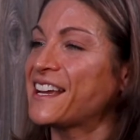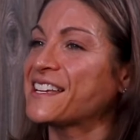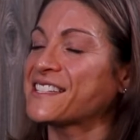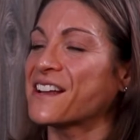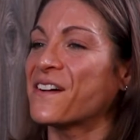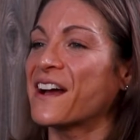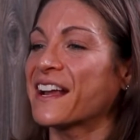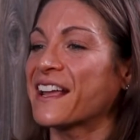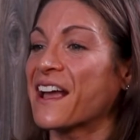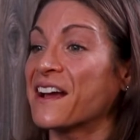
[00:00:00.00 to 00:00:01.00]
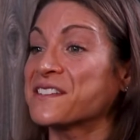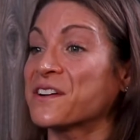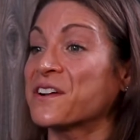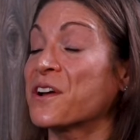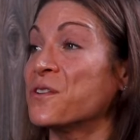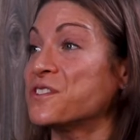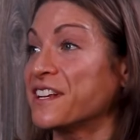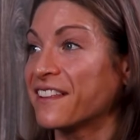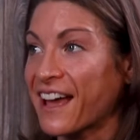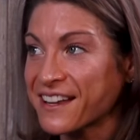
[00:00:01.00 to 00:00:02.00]
So I started
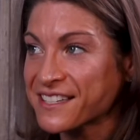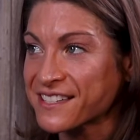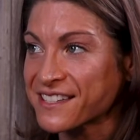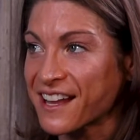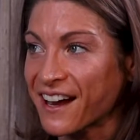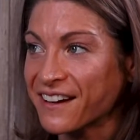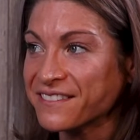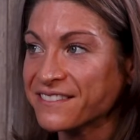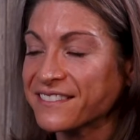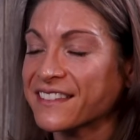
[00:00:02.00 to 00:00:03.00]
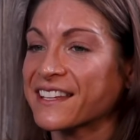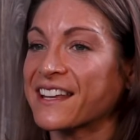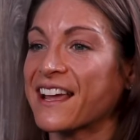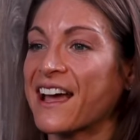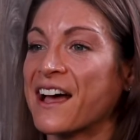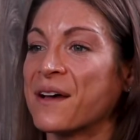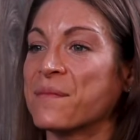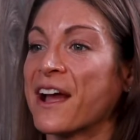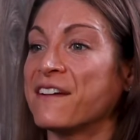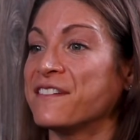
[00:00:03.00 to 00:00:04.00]
coaching classes there.
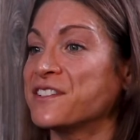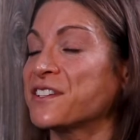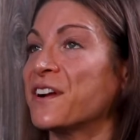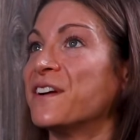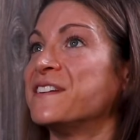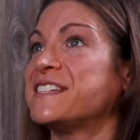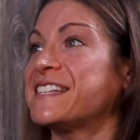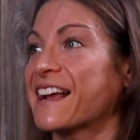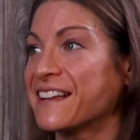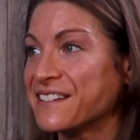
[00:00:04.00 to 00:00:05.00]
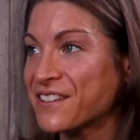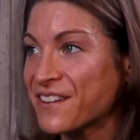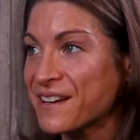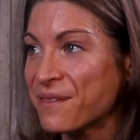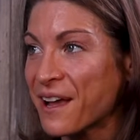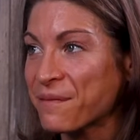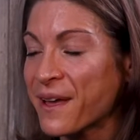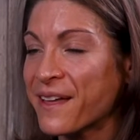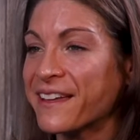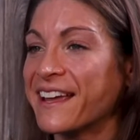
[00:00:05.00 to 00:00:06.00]
I eventually earned second-degree black
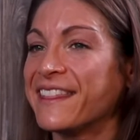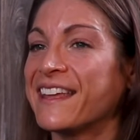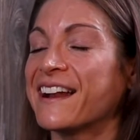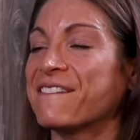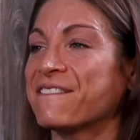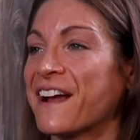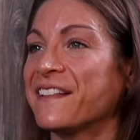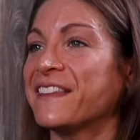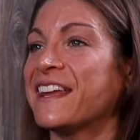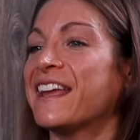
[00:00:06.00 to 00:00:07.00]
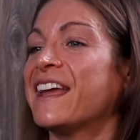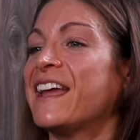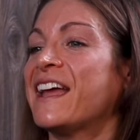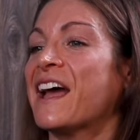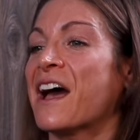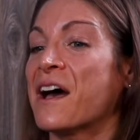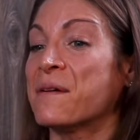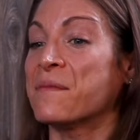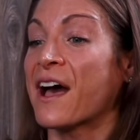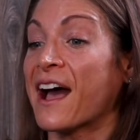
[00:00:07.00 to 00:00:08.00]
belt, and then I finally...
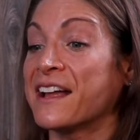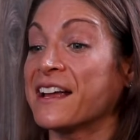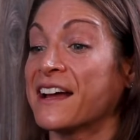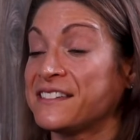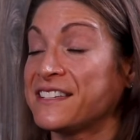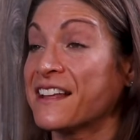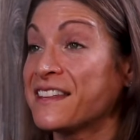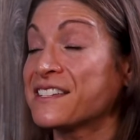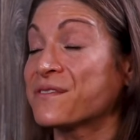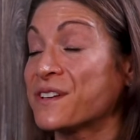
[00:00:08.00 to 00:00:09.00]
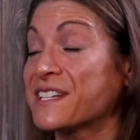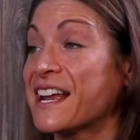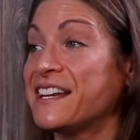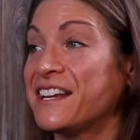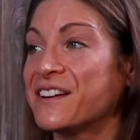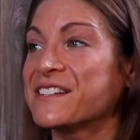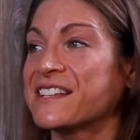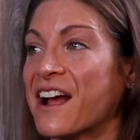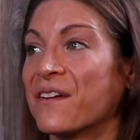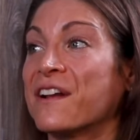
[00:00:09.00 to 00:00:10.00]
I've done this for 10
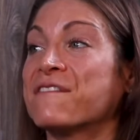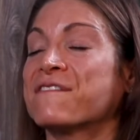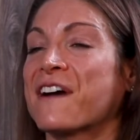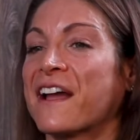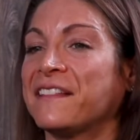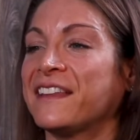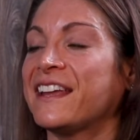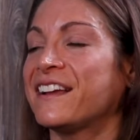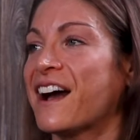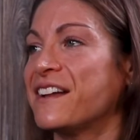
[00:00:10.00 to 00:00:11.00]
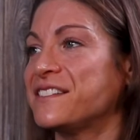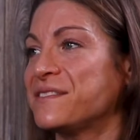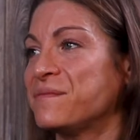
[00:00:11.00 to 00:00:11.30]
years now, and I finally gotten